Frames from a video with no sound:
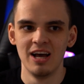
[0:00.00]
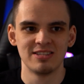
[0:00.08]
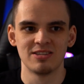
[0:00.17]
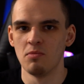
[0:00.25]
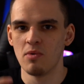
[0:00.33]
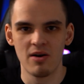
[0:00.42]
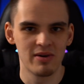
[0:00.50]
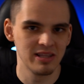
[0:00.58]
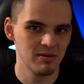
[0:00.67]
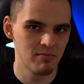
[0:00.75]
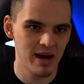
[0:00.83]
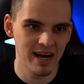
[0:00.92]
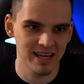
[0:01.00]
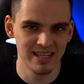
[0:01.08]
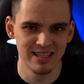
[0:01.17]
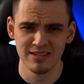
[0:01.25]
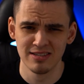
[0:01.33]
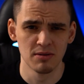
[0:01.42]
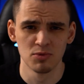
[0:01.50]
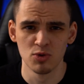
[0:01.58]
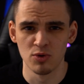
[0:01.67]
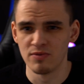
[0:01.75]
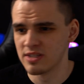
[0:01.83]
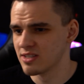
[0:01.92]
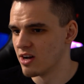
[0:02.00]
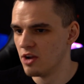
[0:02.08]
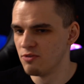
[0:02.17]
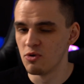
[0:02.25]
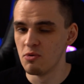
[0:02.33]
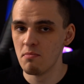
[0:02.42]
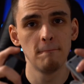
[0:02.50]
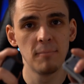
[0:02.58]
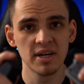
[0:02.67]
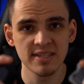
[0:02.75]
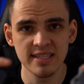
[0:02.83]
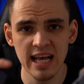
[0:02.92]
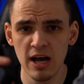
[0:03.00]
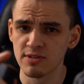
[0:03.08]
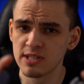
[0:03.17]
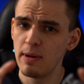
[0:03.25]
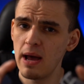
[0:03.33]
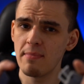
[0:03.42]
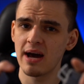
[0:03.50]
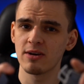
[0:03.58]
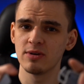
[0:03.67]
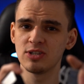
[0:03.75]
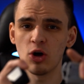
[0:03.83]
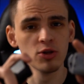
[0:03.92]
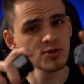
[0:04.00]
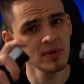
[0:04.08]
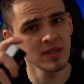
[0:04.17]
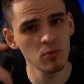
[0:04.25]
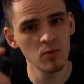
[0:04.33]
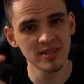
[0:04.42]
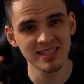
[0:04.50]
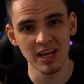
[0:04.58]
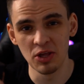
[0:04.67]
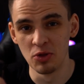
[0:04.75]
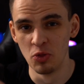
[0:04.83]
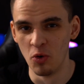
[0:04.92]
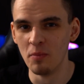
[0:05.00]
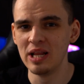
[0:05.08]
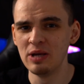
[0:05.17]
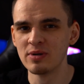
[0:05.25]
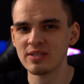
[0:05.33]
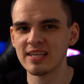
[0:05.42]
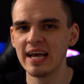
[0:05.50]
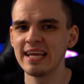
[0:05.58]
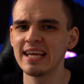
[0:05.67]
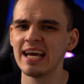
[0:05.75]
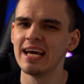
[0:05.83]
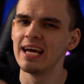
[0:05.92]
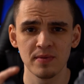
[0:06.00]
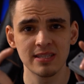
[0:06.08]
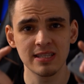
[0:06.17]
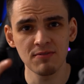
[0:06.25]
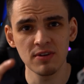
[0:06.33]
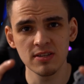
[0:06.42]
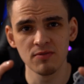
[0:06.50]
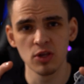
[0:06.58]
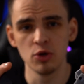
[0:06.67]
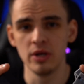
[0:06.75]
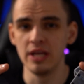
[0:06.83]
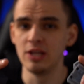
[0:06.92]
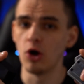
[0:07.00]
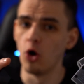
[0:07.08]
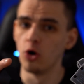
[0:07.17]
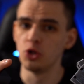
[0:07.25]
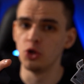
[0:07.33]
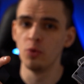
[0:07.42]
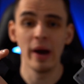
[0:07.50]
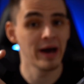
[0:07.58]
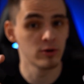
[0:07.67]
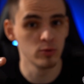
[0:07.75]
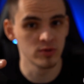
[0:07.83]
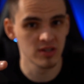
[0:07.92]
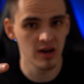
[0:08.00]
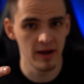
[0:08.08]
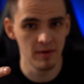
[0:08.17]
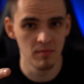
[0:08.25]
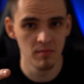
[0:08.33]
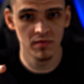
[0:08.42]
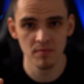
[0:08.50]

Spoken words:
somewhere at the back in some sort of a side room. But a set of spare batteries on top of the ones that you normally would take is definitely something you need on you at all time.